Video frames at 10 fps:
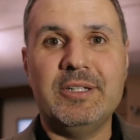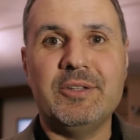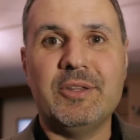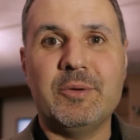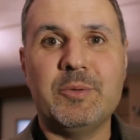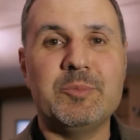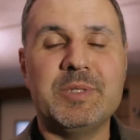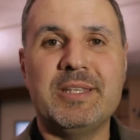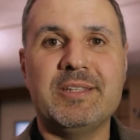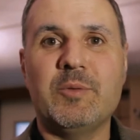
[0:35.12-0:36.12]
into their
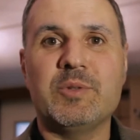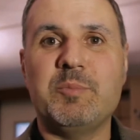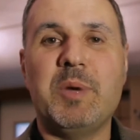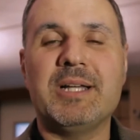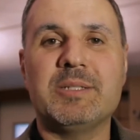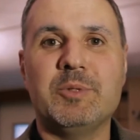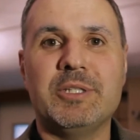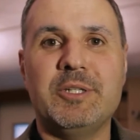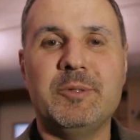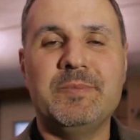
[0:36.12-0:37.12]
rooms. They said it was
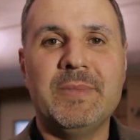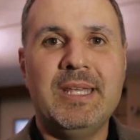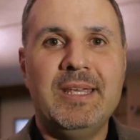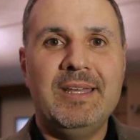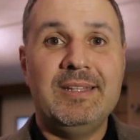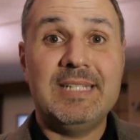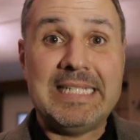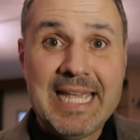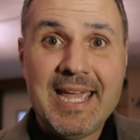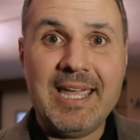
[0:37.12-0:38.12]
impossible to do.
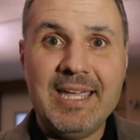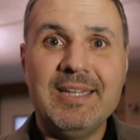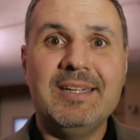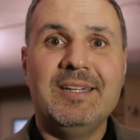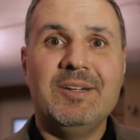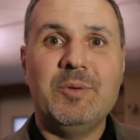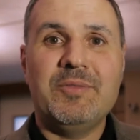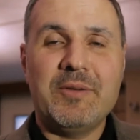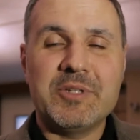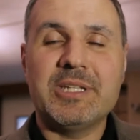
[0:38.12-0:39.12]
Today,
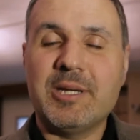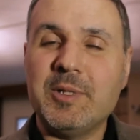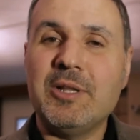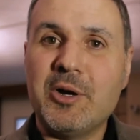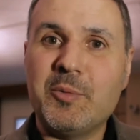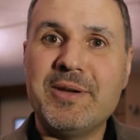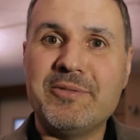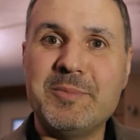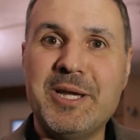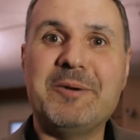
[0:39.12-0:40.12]
we've obviously come a long
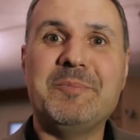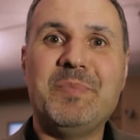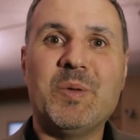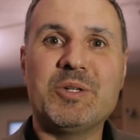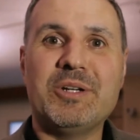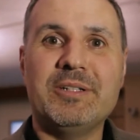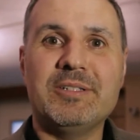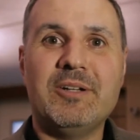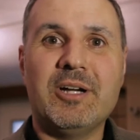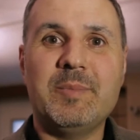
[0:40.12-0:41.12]
way from there. We're
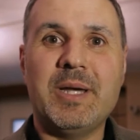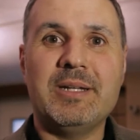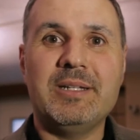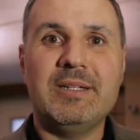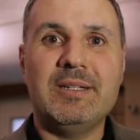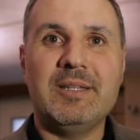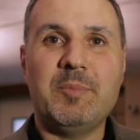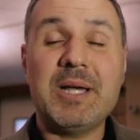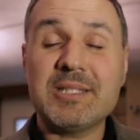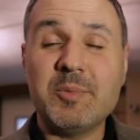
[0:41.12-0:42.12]
starting to talk about
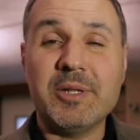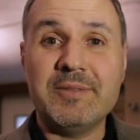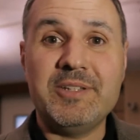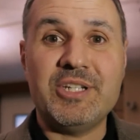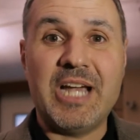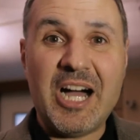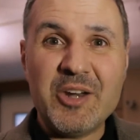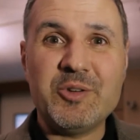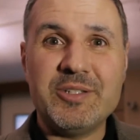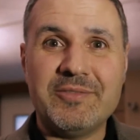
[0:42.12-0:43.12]
the possibility of teaching
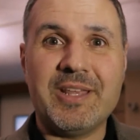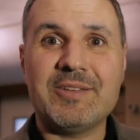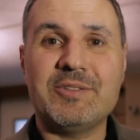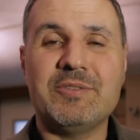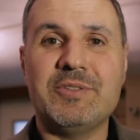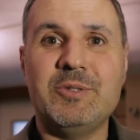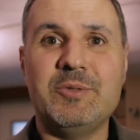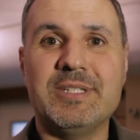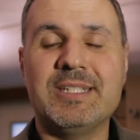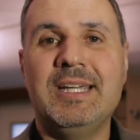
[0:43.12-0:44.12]
hundreds of thousands of
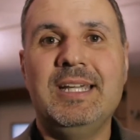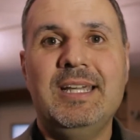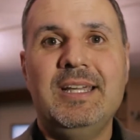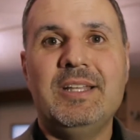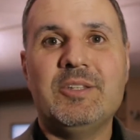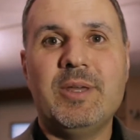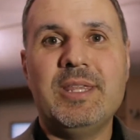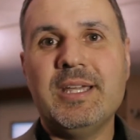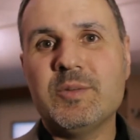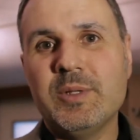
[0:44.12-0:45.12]
students. And so
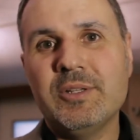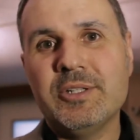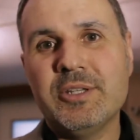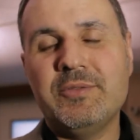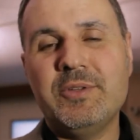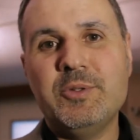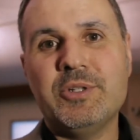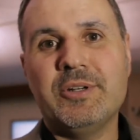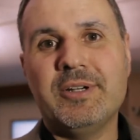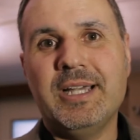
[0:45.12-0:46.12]
I think as we look to the
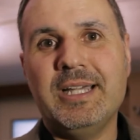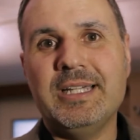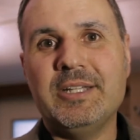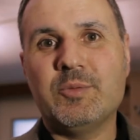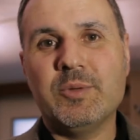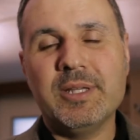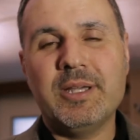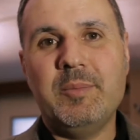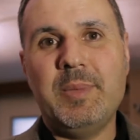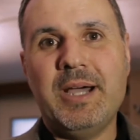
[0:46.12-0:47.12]
future, it's
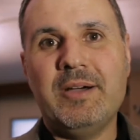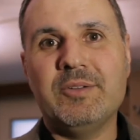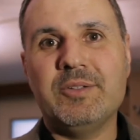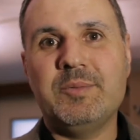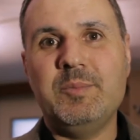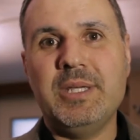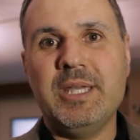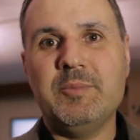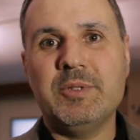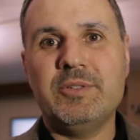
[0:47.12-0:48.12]
really about
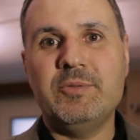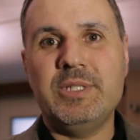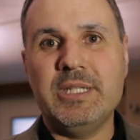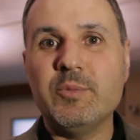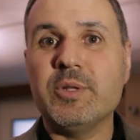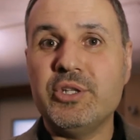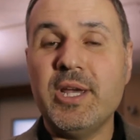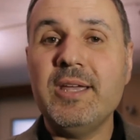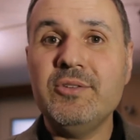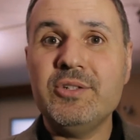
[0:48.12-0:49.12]
being able to deal with
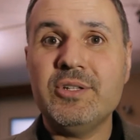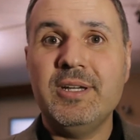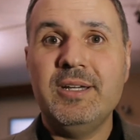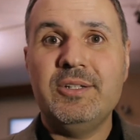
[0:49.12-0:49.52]
change